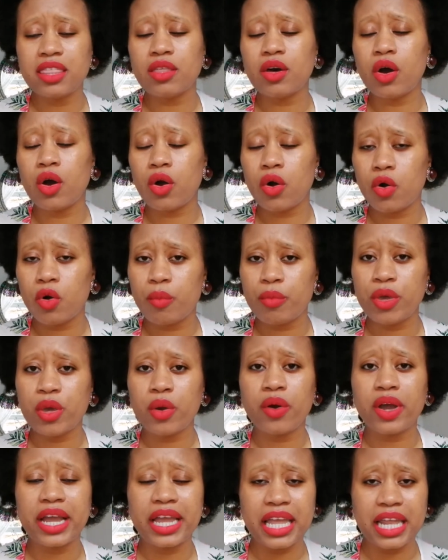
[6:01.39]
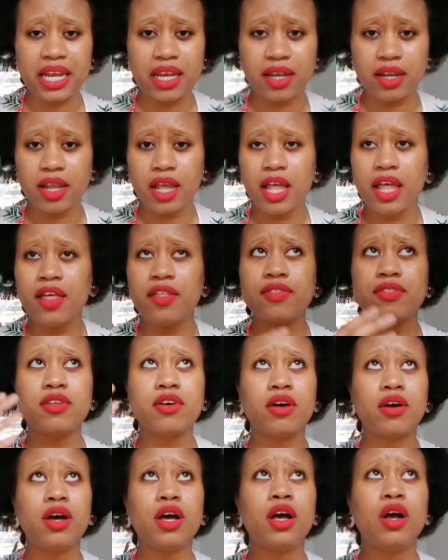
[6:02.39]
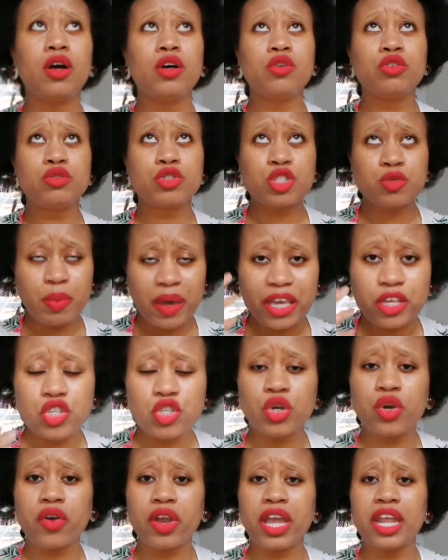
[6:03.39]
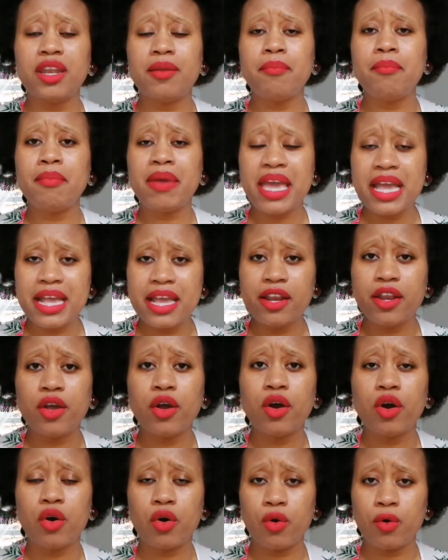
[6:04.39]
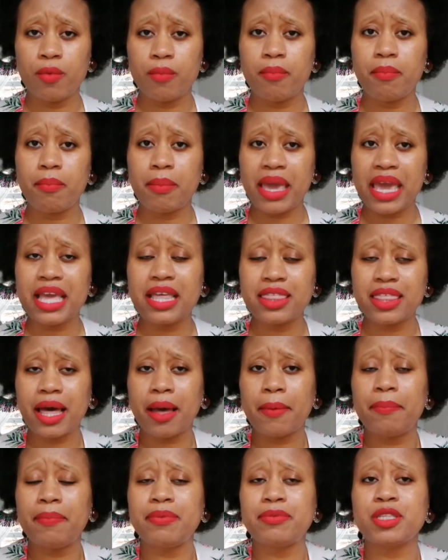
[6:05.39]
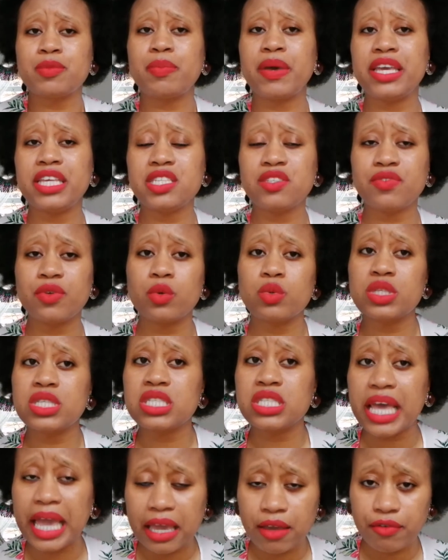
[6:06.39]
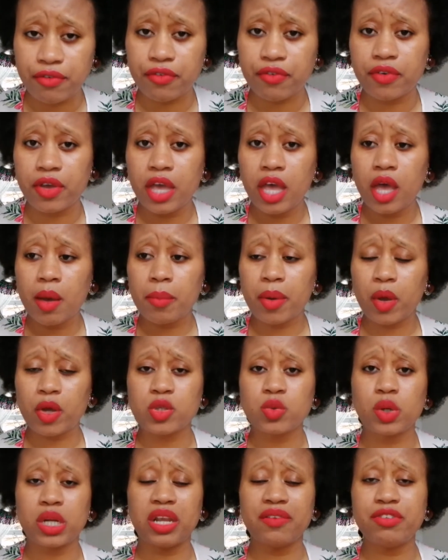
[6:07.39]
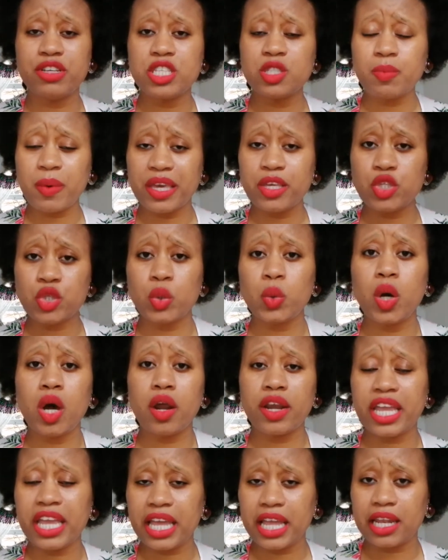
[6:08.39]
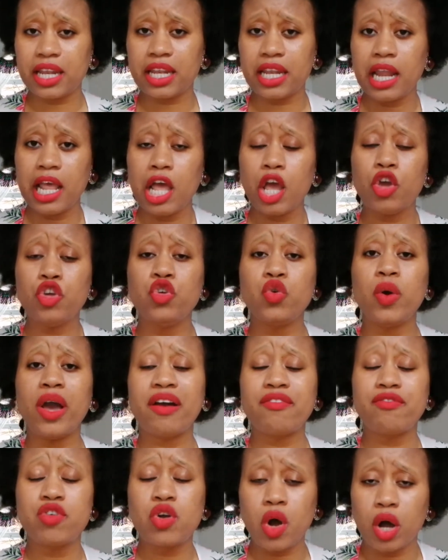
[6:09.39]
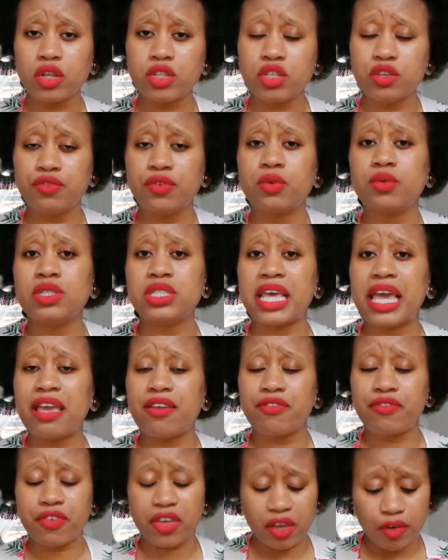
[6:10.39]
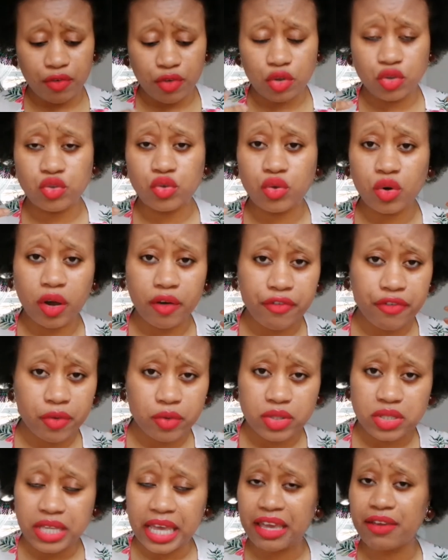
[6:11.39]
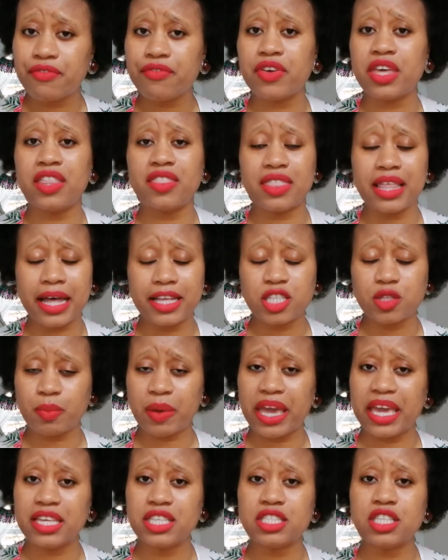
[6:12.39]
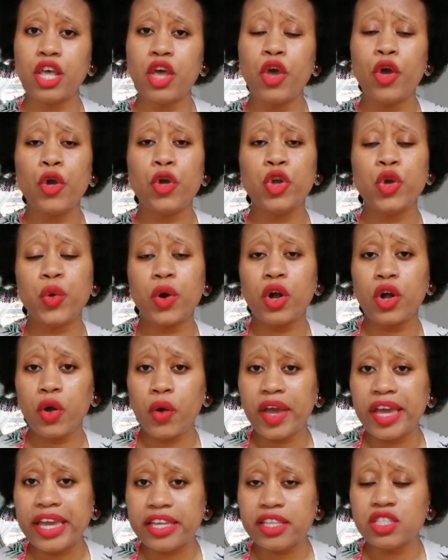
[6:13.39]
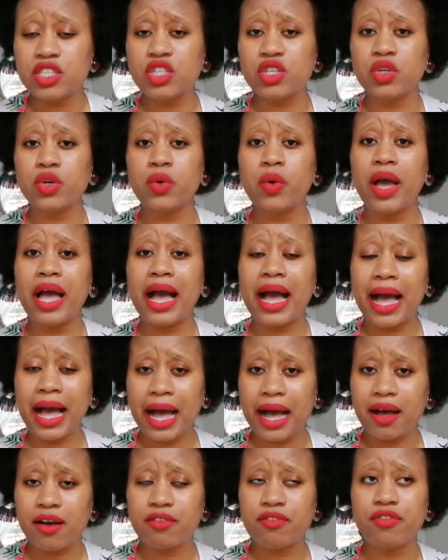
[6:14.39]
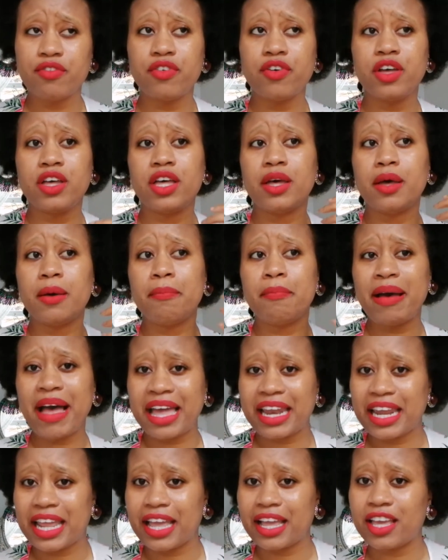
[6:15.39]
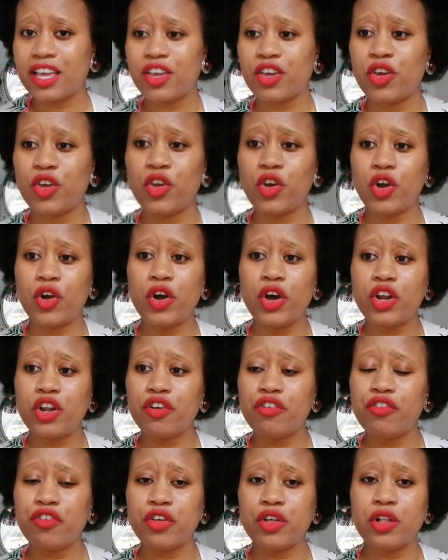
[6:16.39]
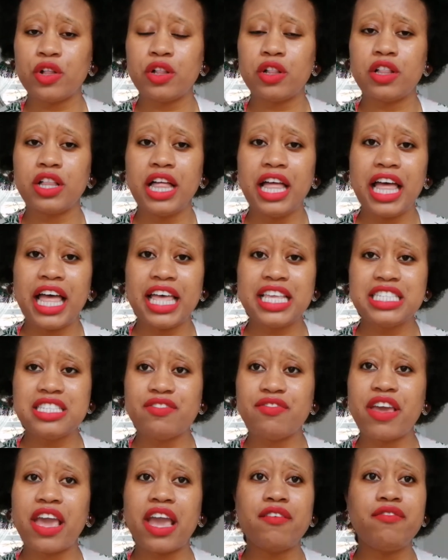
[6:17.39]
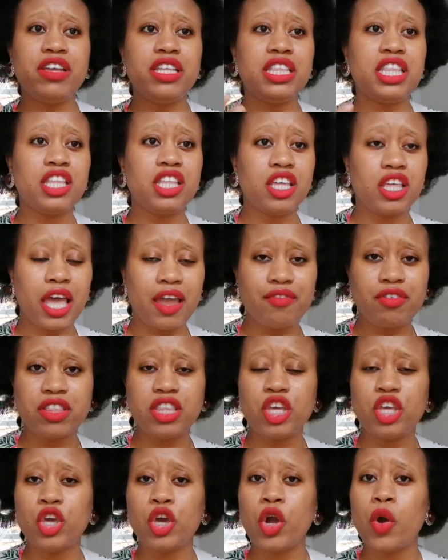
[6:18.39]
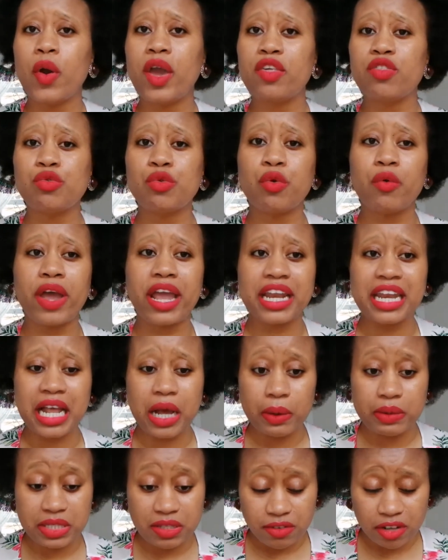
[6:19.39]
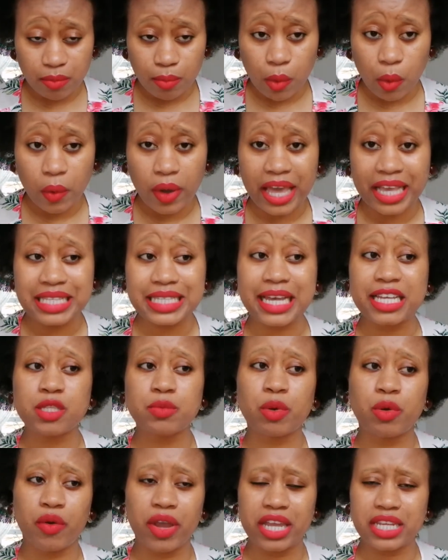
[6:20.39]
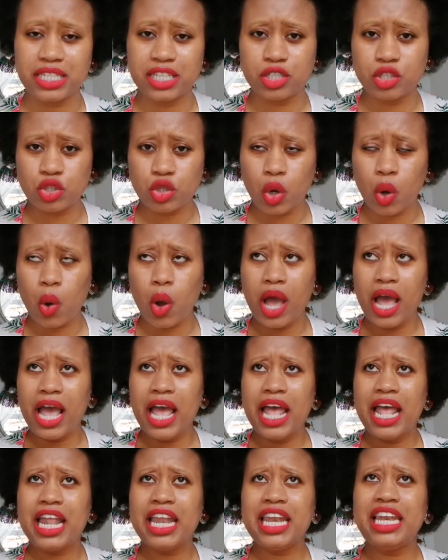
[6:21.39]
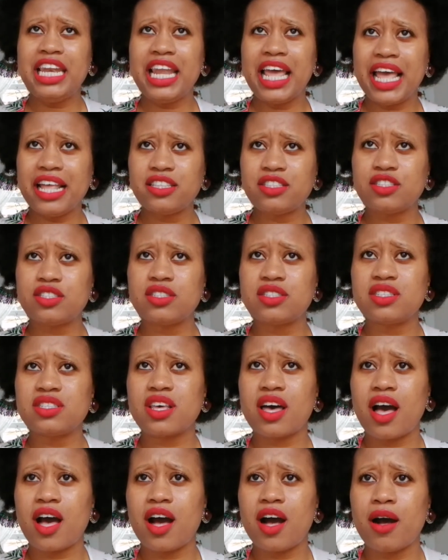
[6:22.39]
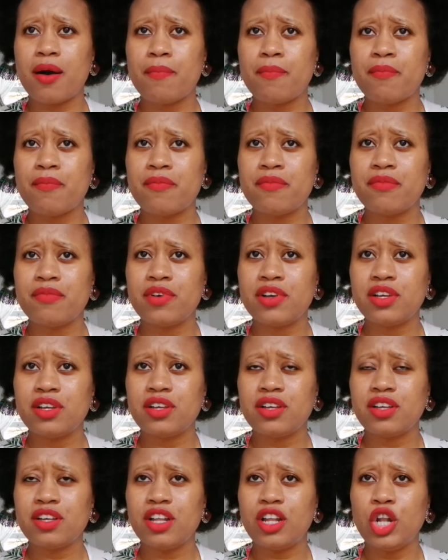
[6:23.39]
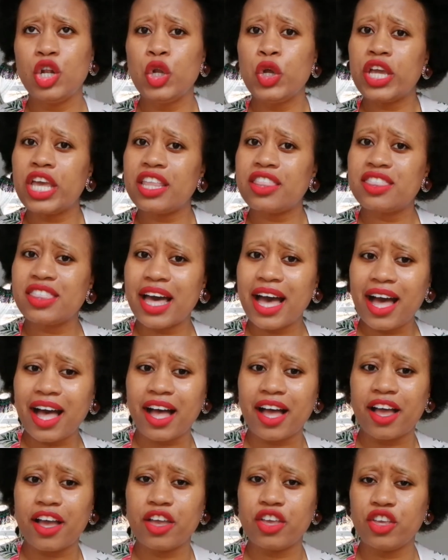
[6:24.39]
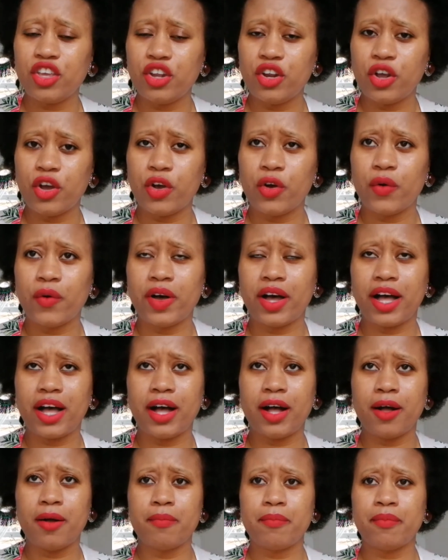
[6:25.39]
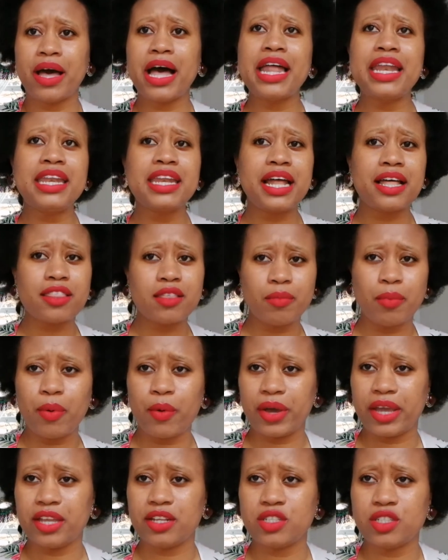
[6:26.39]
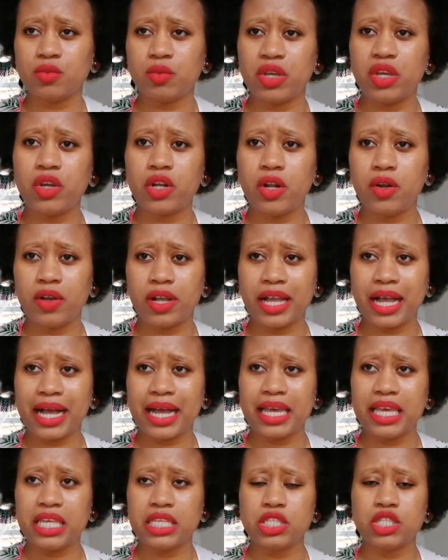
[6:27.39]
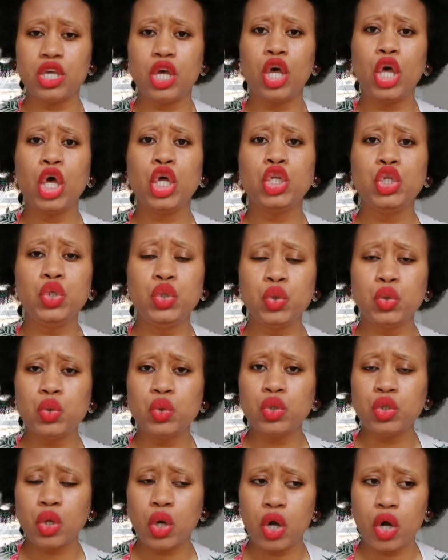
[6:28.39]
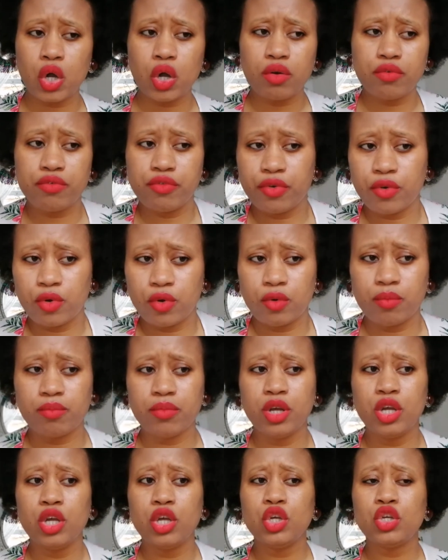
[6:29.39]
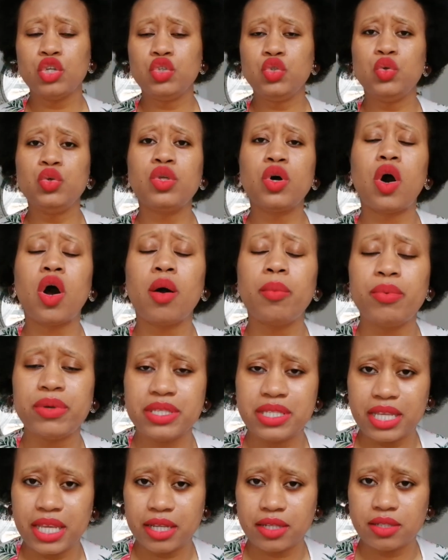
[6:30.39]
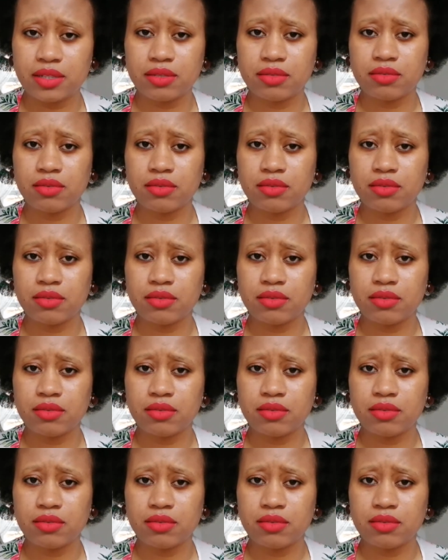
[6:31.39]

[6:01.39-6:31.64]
the home you're in, the space you're in, make it your home. Make that space feel safe. Because whatever space you are in, you have got to feel safe. If you do not feel safe in that space, you are going to have panic. You're gonna feel as if everything you're going through right now is even more exasperated. So let's look at that. Another point we could look at is, do not conform. Do the opposite.